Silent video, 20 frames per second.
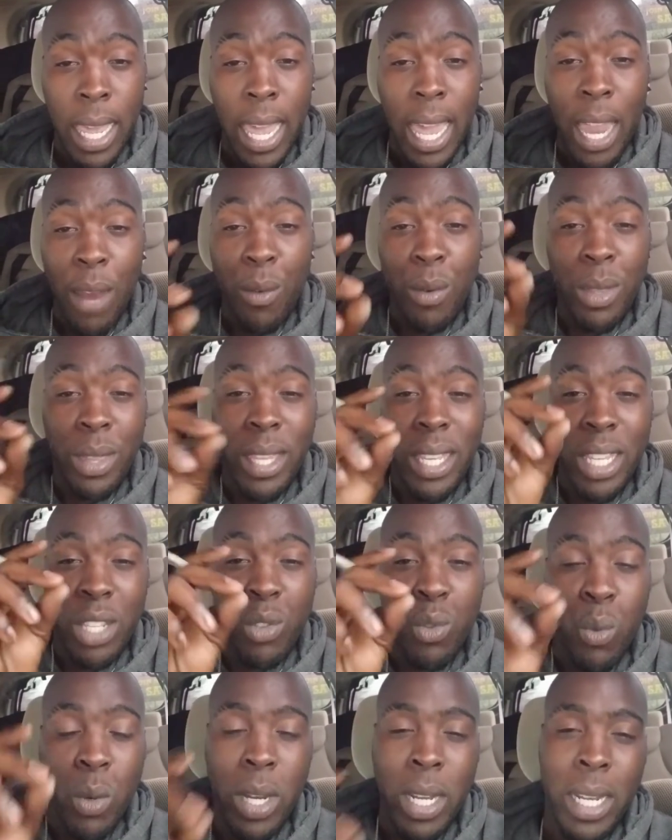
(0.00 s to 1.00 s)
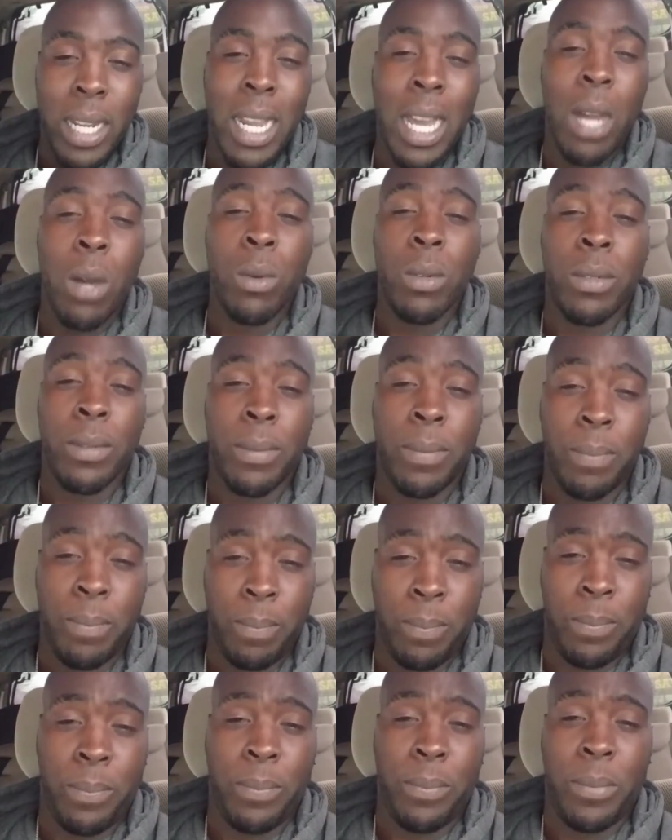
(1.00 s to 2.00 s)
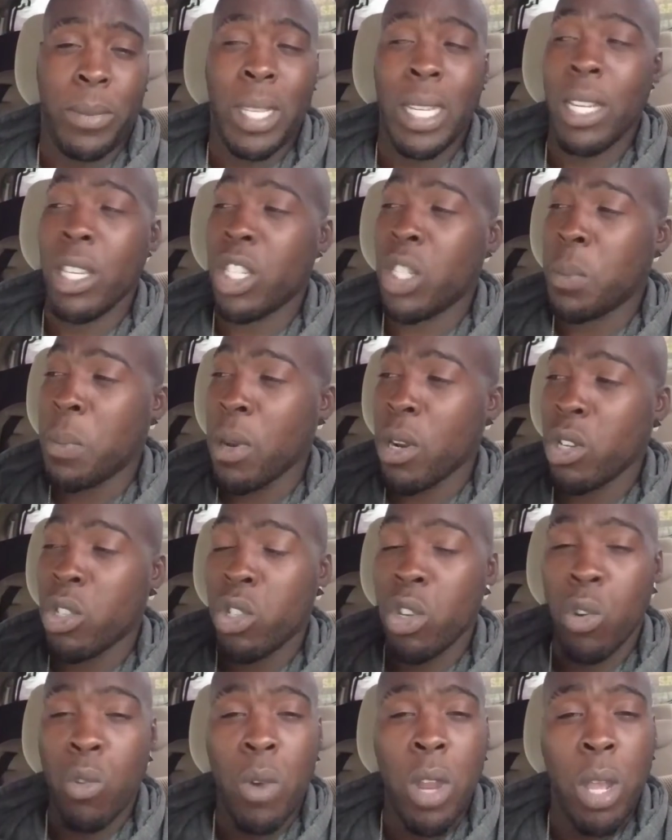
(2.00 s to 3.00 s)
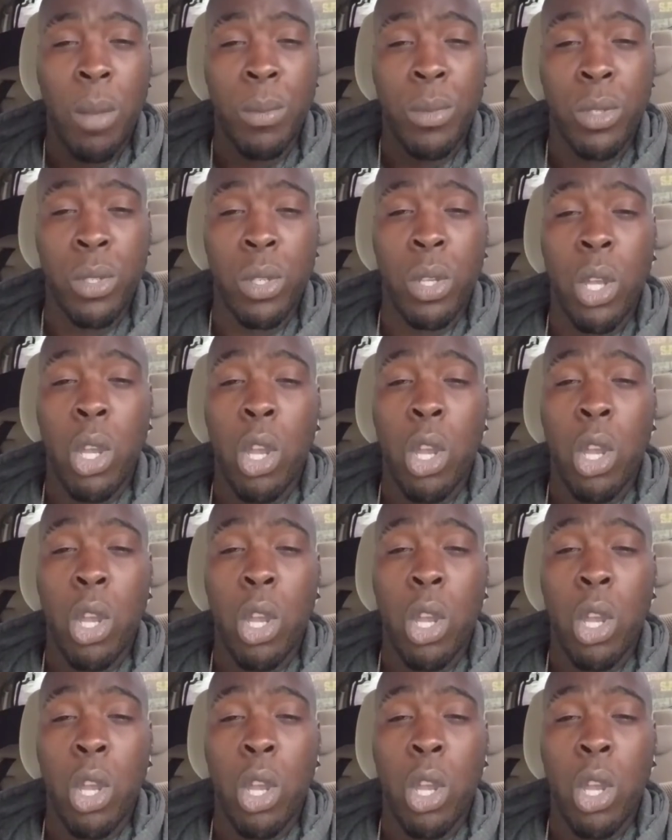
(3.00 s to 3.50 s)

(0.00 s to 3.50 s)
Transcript: everything is written down in the spiritual realms.